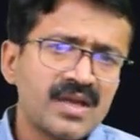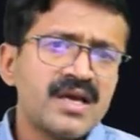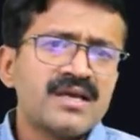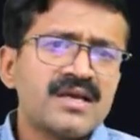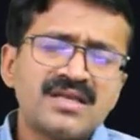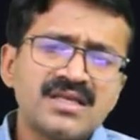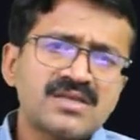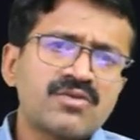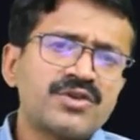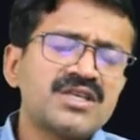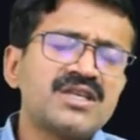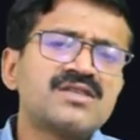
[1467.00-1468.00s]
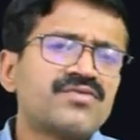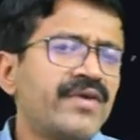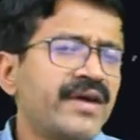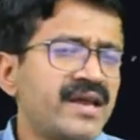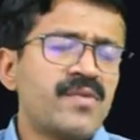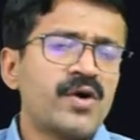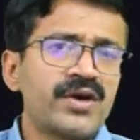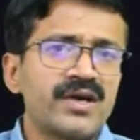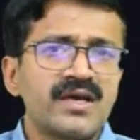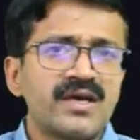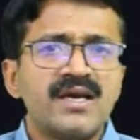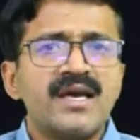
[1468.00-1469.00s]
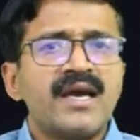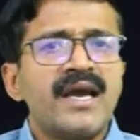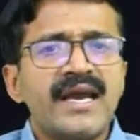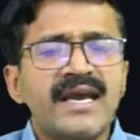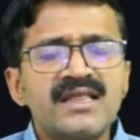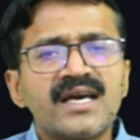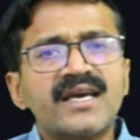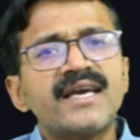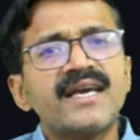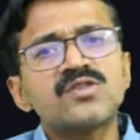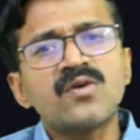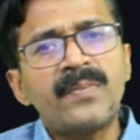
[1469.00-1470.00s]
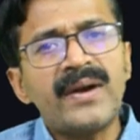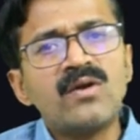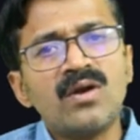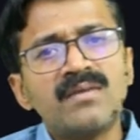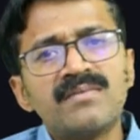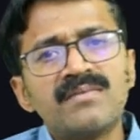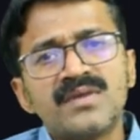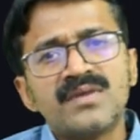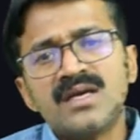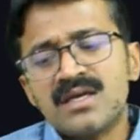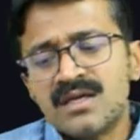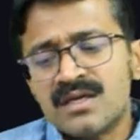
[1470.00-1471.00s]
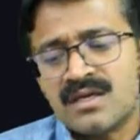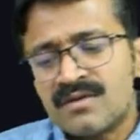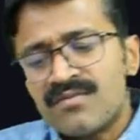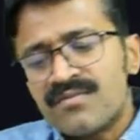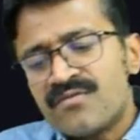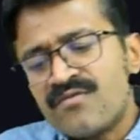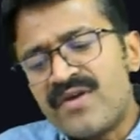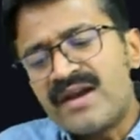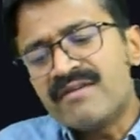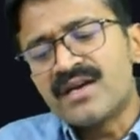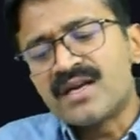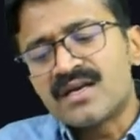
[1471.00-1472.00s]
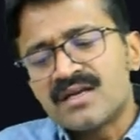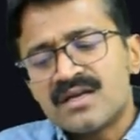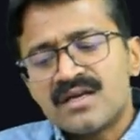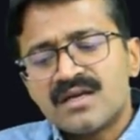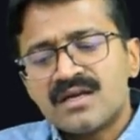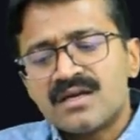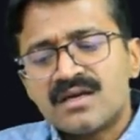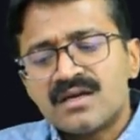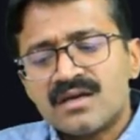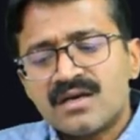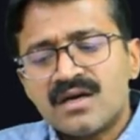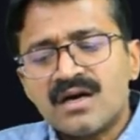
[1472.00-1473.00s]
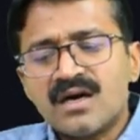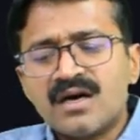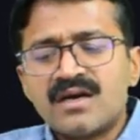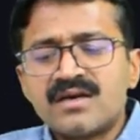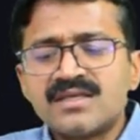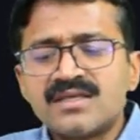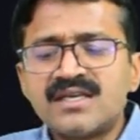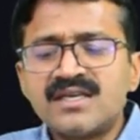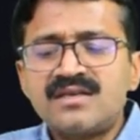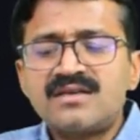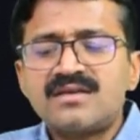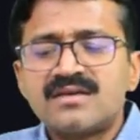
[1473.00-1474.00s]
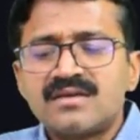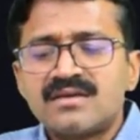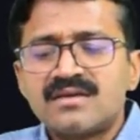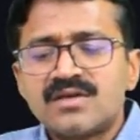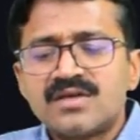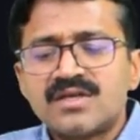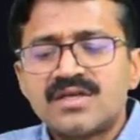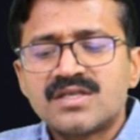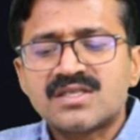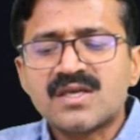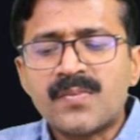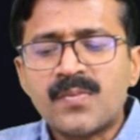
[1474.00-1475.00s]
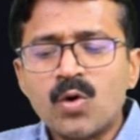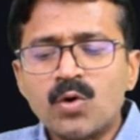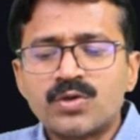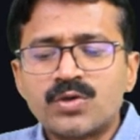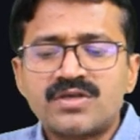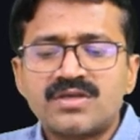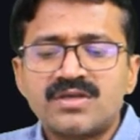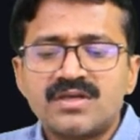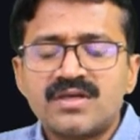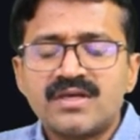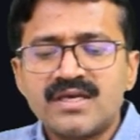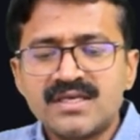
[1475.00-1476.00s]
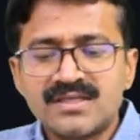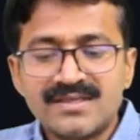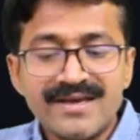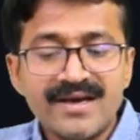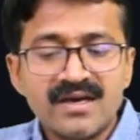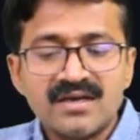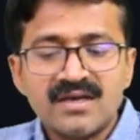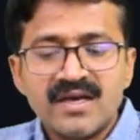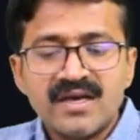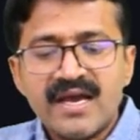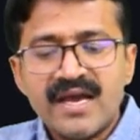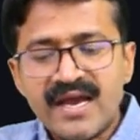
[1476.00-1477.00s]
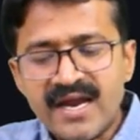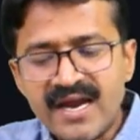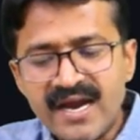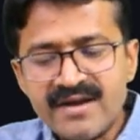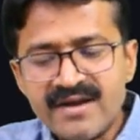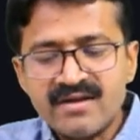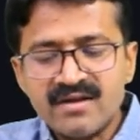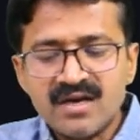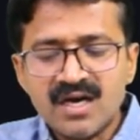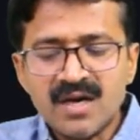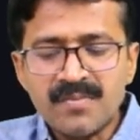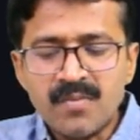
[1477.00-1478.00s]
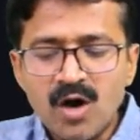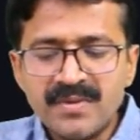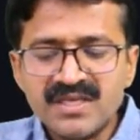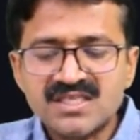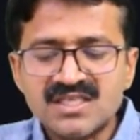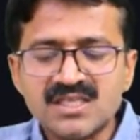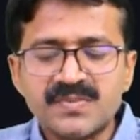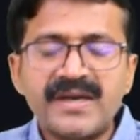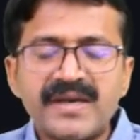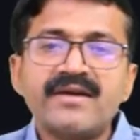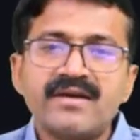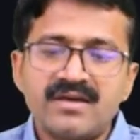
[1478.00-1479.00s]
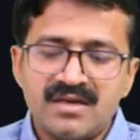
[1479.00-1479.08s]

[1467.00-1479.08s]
This question is very important. In the case of pendulum, whenever a rigid support is there and a bob is suspended,